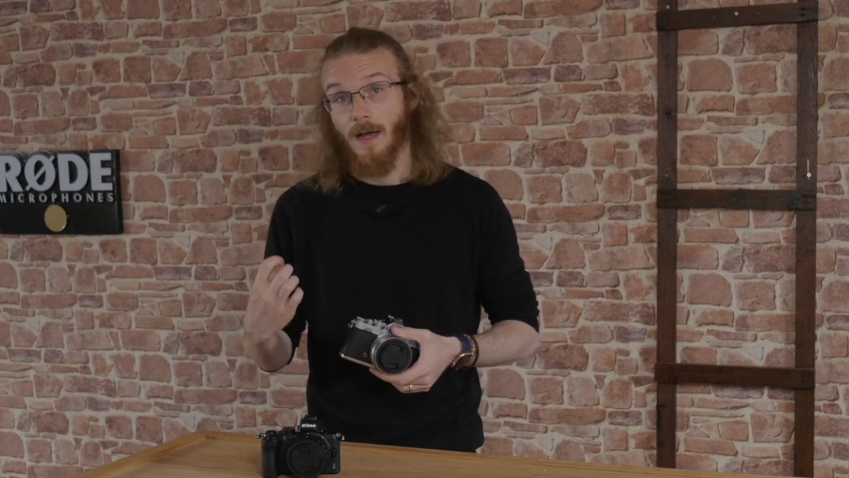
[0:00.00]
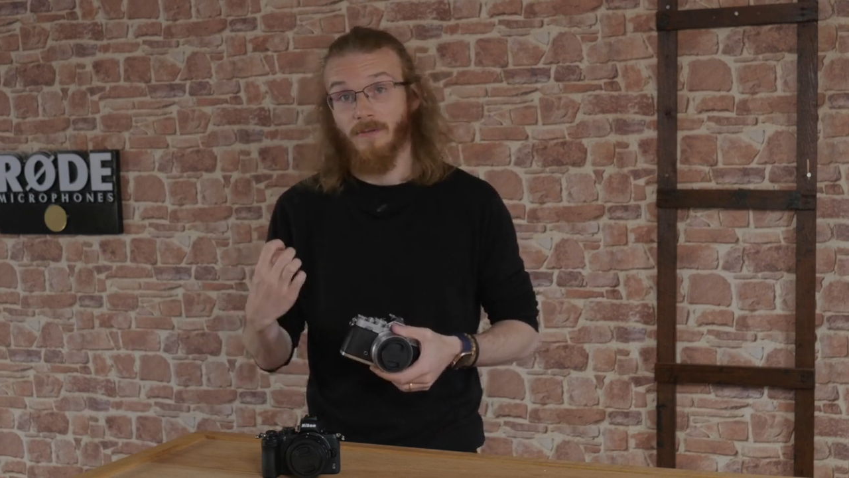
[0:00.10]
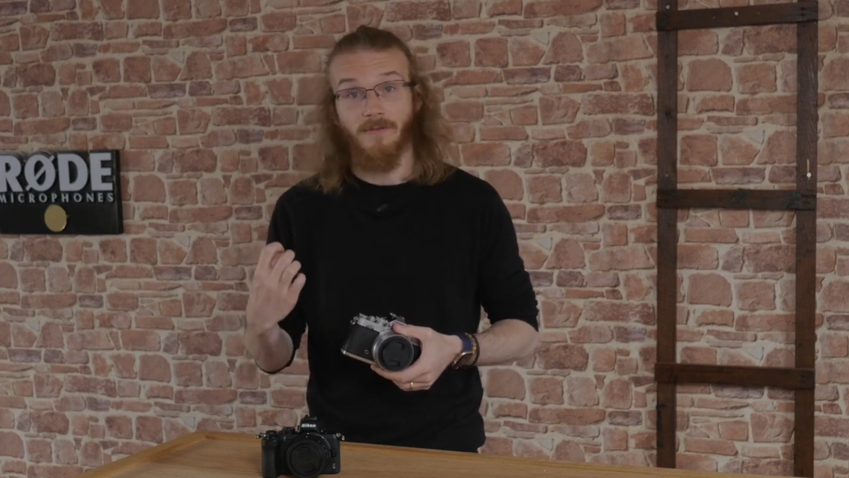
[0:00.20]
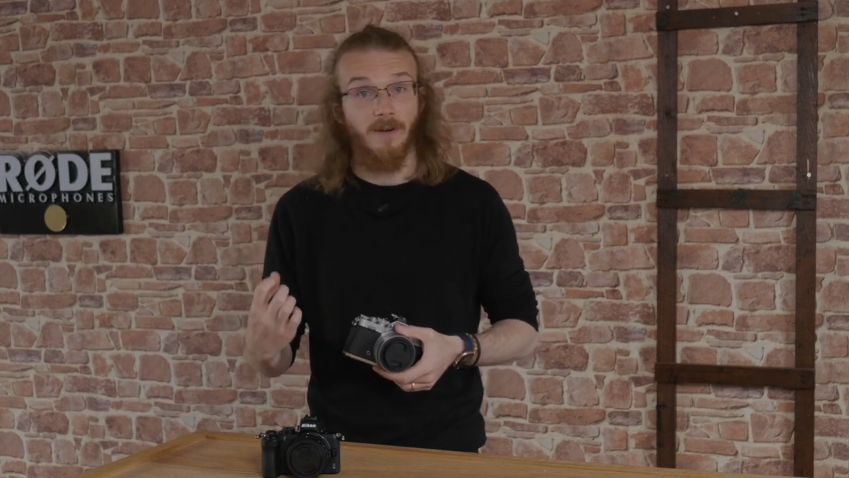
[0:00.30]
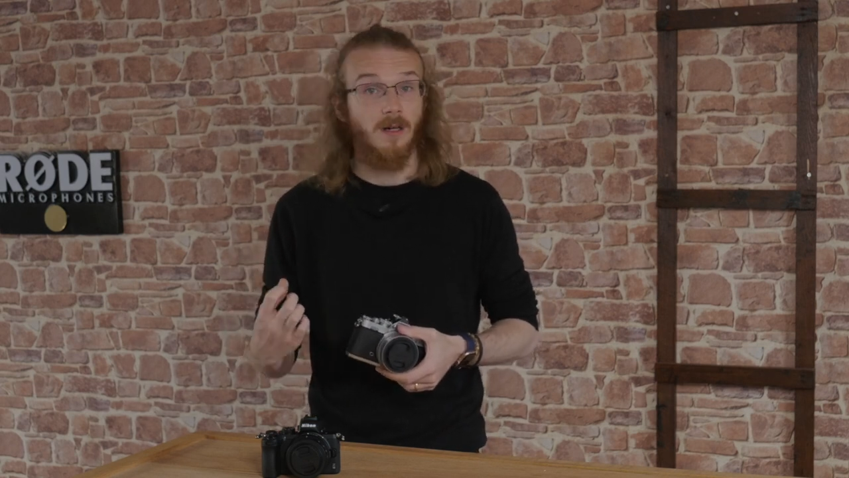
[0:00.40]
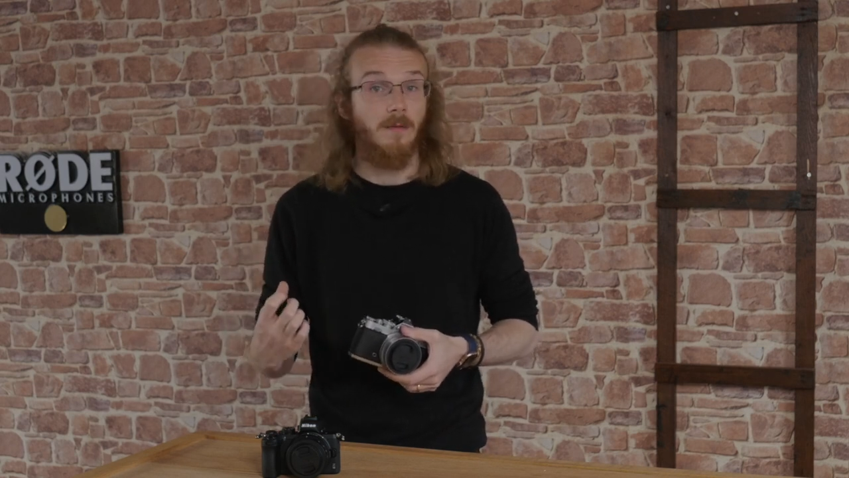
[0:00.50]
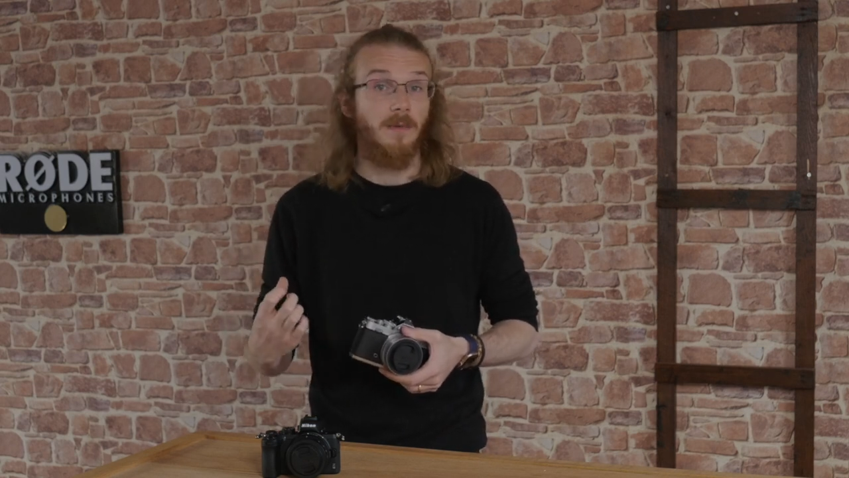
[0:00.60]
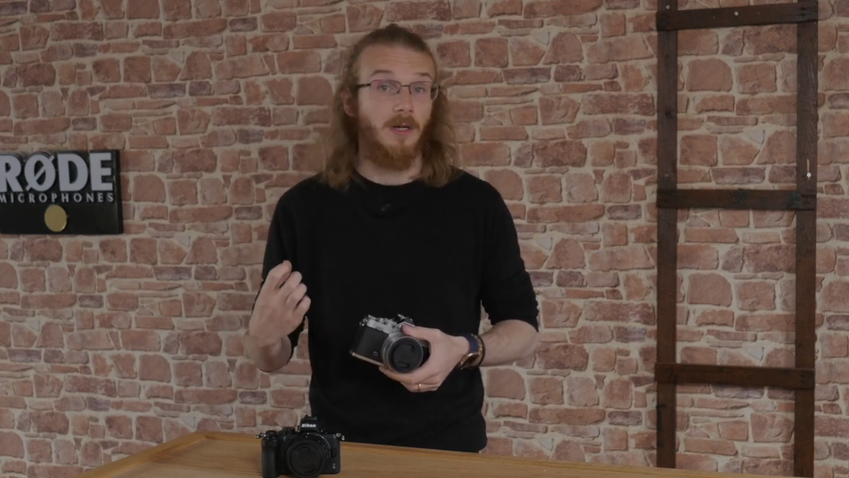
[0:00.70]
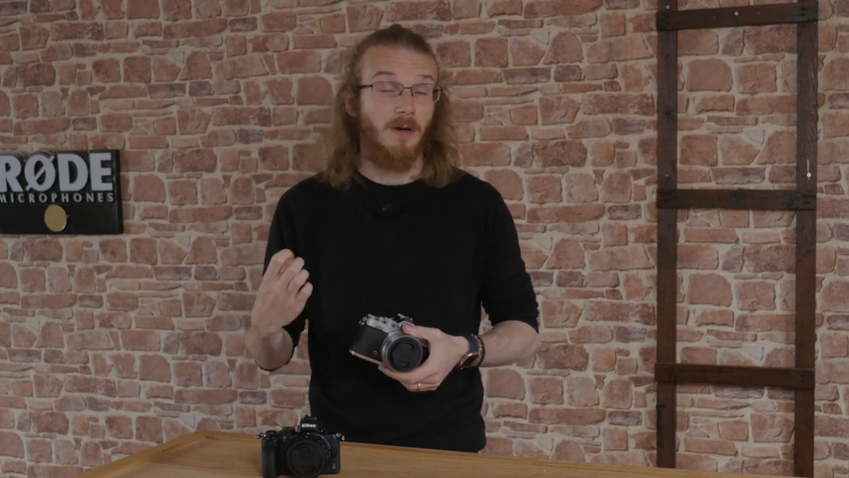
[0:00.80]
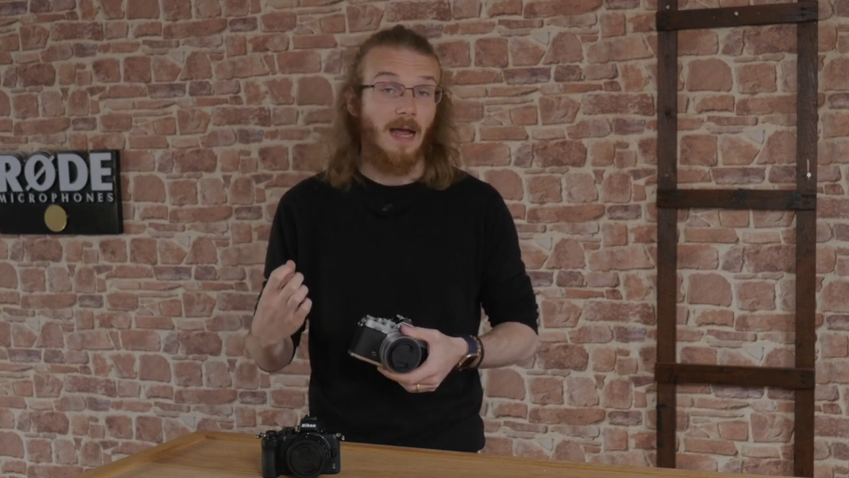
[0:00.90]
and firm
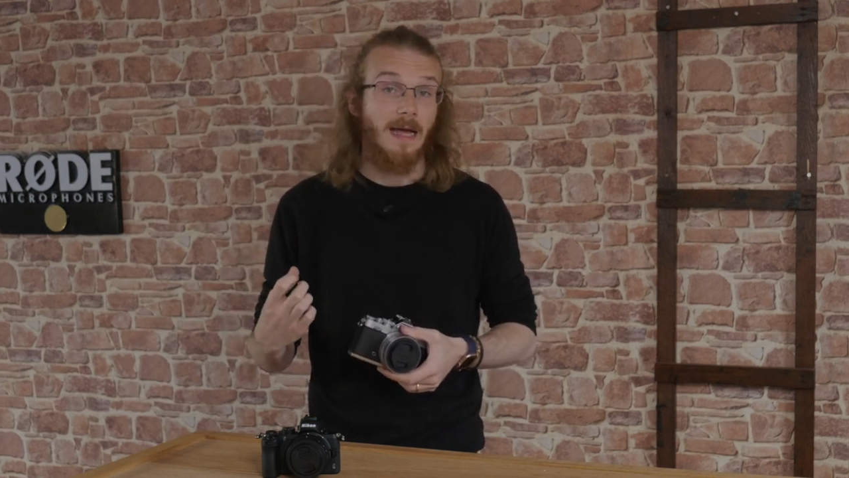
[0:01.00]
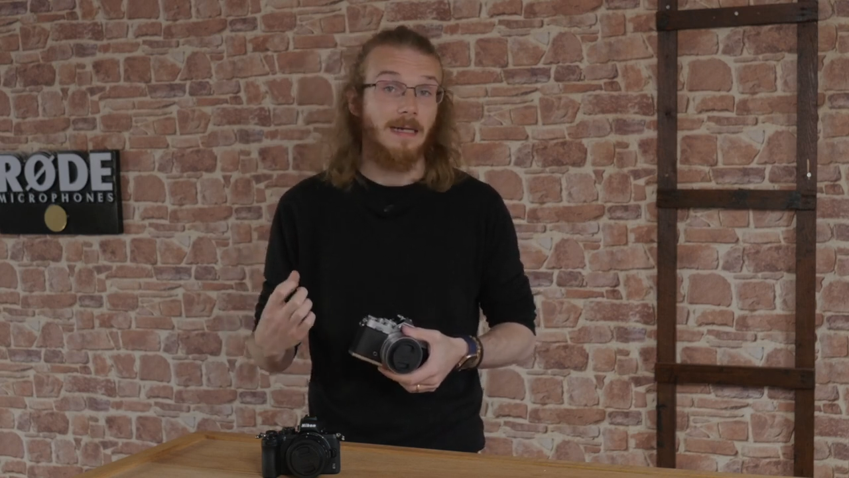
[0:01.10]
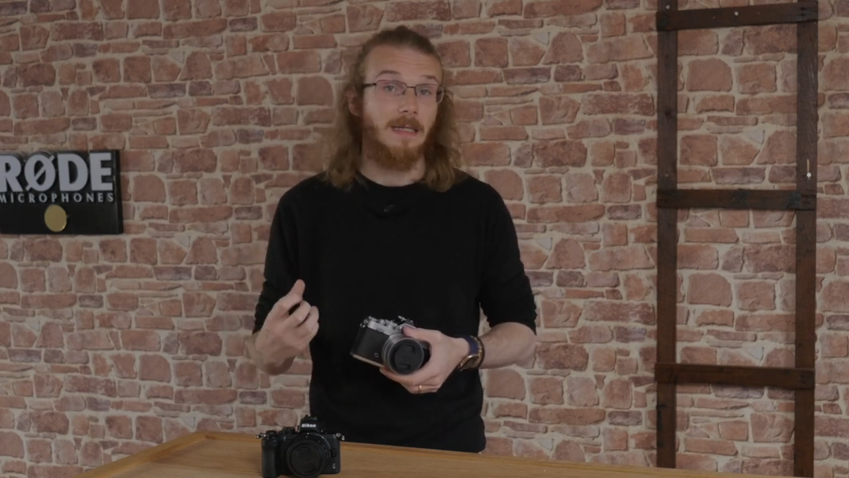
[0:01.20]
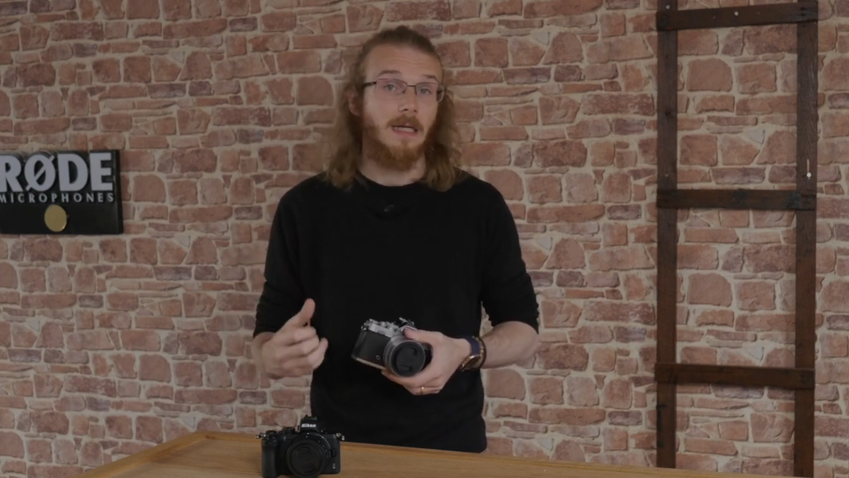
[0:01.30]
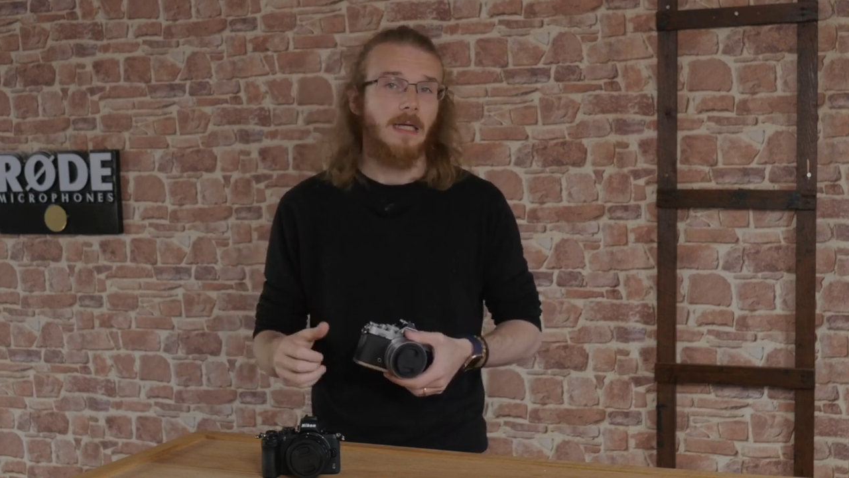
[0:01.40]
in your hand,